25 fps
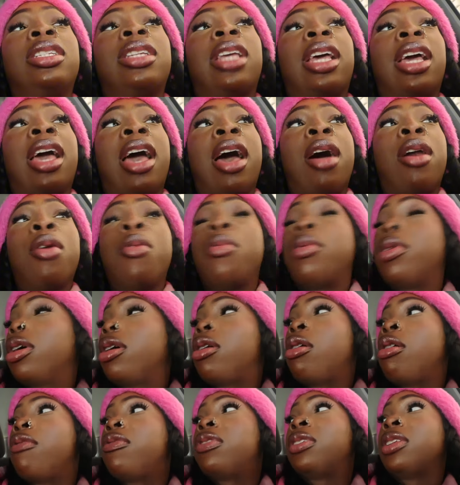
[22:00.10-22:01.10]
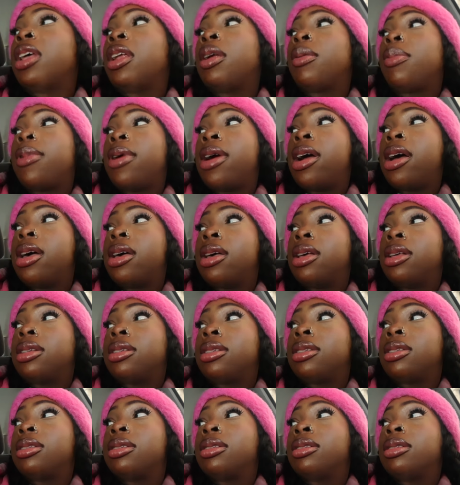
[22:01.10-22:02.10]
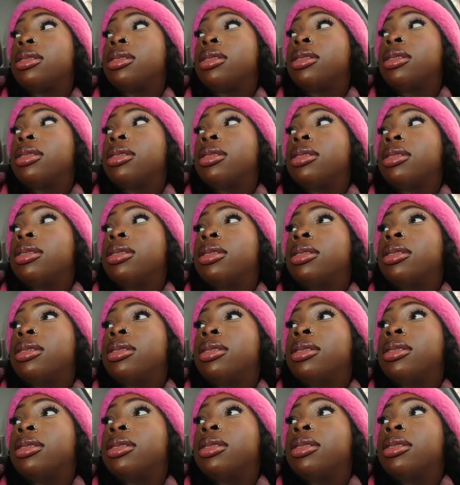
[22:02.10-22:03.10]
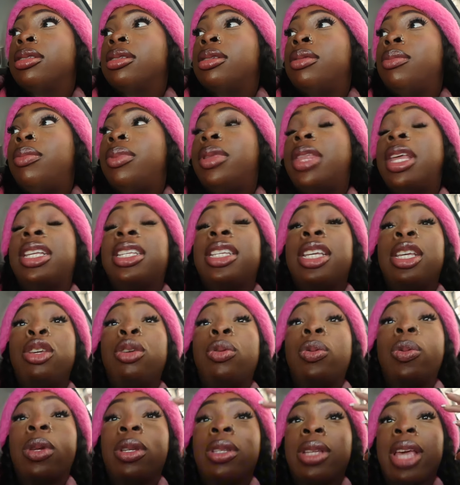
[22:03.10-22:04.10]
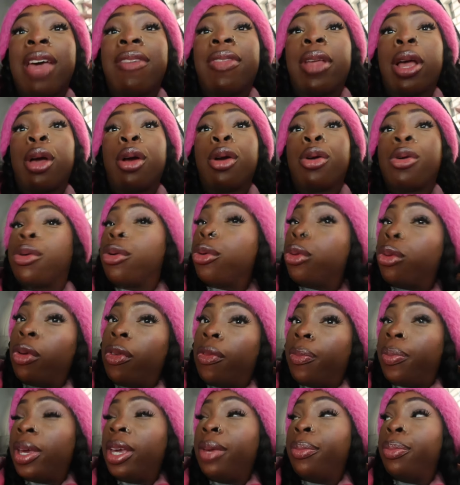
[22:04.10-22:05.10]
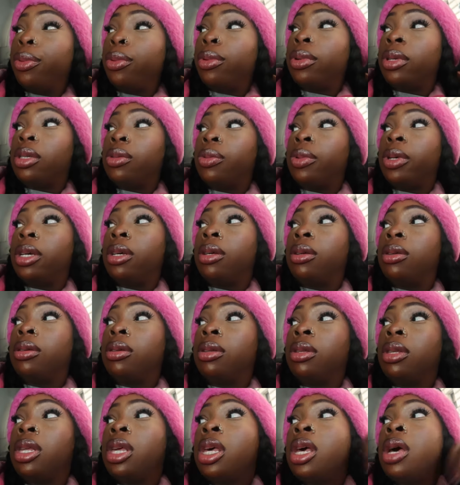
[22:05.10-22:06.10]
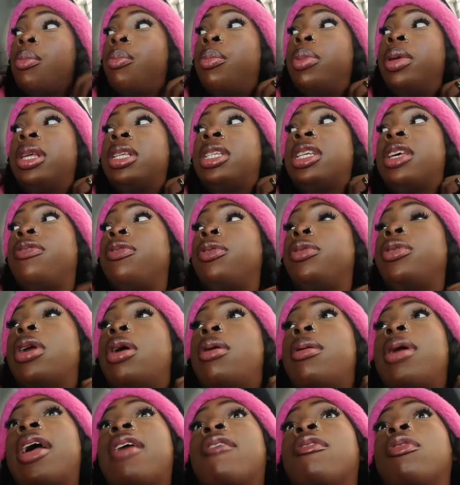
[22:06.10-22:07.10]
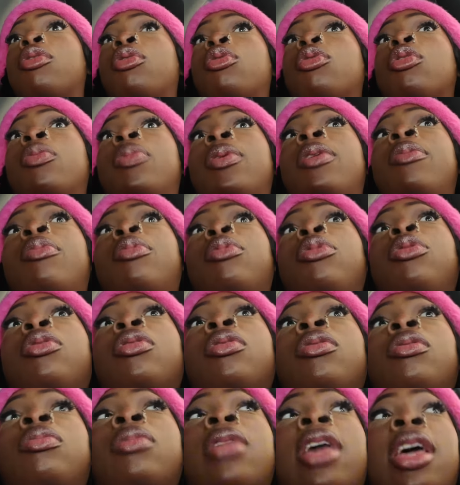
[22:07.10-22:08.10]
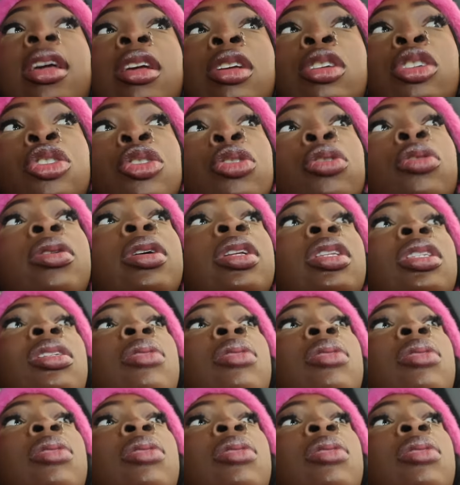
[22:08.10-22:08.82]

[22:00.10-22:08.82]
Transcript: is. Like, I don't want to go if it's not a prize. But they say you're supposed to have like a crew of people as well. But they say if you don't have a crew of people, you could like join